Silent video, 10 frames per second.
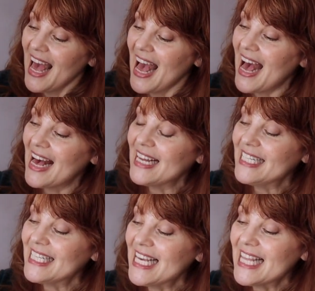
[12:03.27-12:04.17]

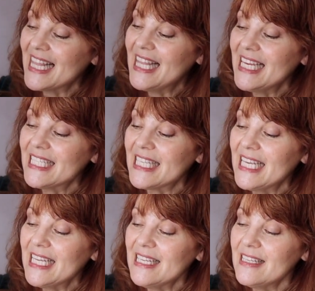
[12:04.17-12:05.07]
And this
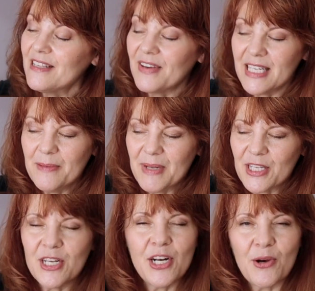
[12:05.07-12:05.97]
is, if I didn't
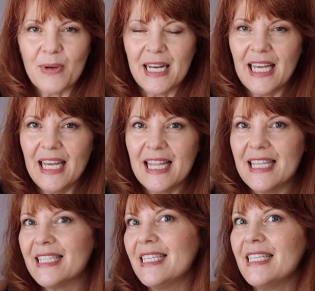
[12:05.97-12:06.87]
mention it already,
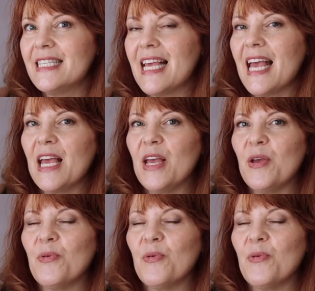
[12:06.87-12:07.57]
this is a